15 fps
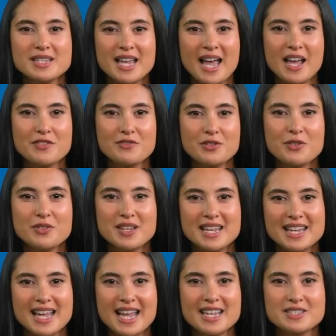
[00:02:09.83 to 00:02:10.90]
to have your
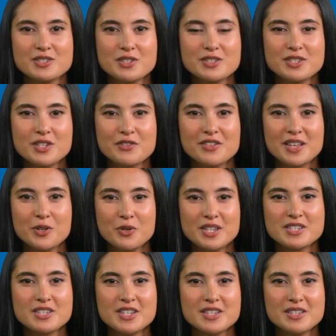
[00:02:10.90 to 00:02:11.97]
lead answer survey
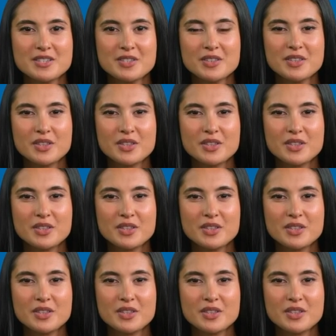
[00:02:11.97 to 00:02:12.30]
questions.